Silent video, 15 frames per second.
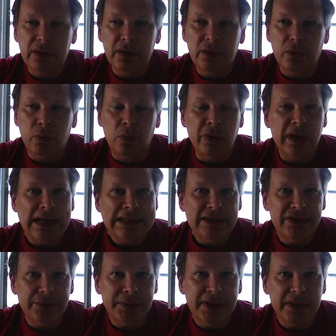would I do
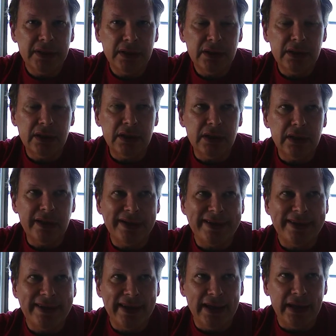it
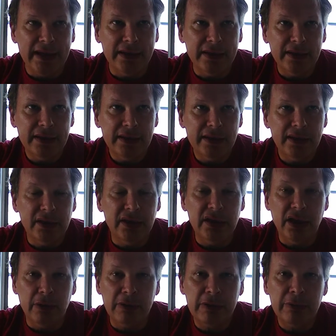again,
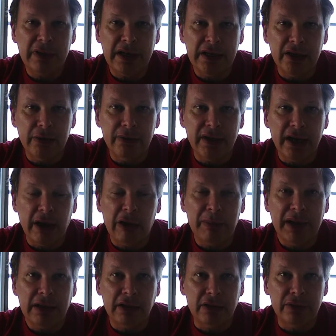knowing what I know now about
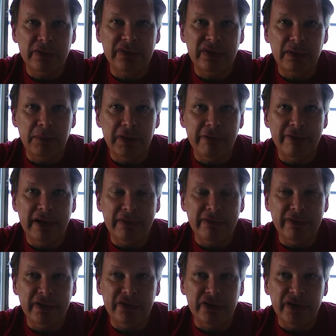losing the mid-range
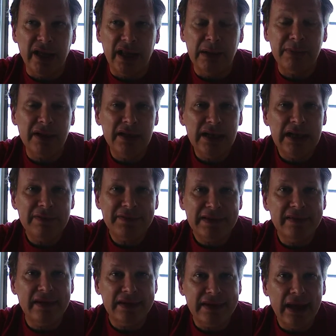vision? And I'm going to have to say
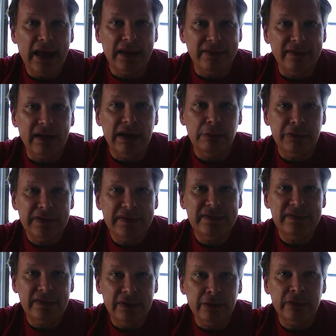yes, I would
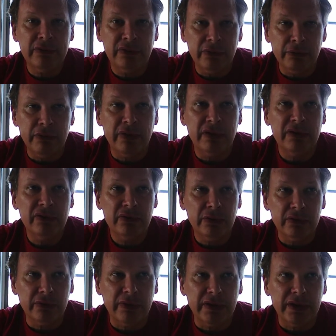still do the surgery.